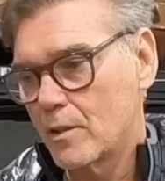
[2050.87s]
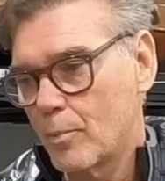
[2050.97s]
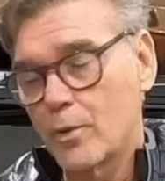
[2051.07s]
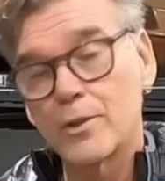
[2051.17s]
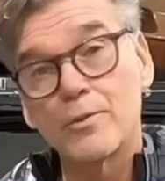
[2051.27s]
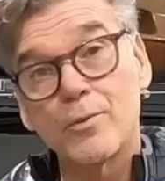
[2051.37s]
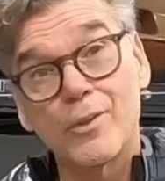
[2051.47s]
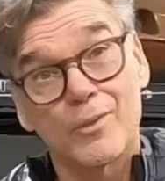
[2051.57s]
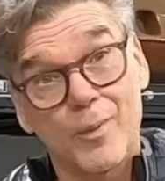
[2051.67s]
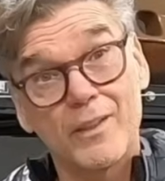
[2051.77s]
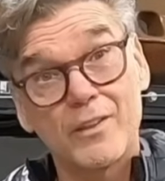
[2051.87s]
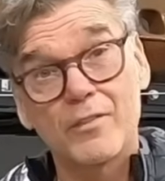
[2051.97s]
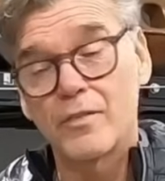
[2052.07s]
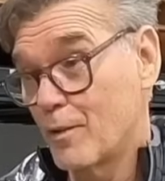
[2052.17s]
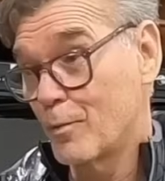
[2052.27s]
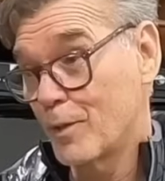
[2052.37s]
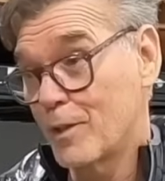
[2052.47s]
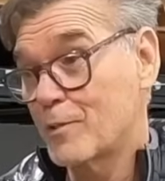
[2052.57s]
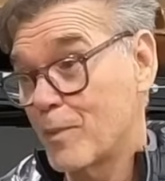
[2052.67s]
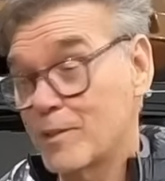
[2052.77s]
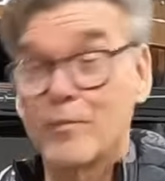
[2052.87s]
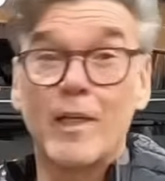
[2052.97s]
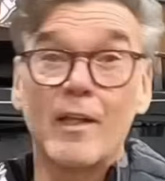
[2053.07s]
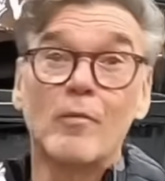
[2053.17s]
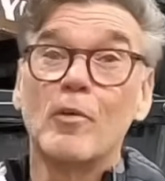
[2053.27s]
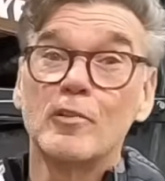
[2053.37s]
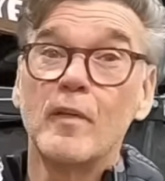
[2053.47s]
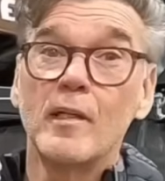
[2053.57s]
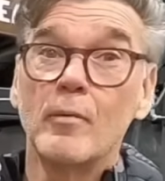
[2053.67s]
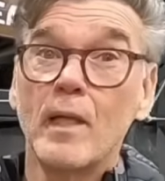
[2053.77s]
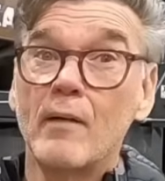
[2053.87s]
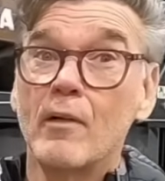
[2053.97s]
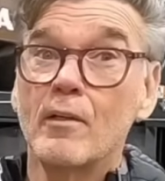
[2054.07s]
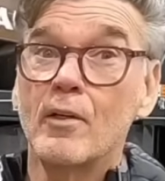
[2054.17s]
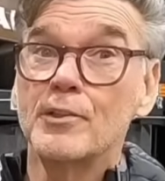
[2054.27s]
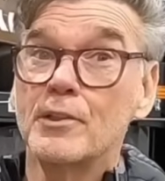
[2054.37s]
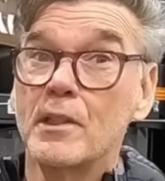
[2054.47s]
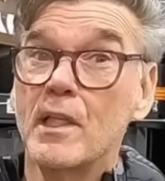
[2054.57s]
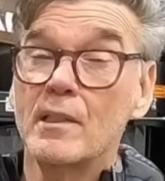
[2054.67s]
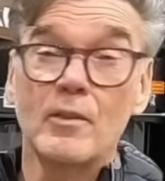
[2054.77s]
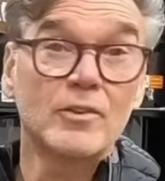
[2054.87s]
series and iterations of the race cars that we did not cover in this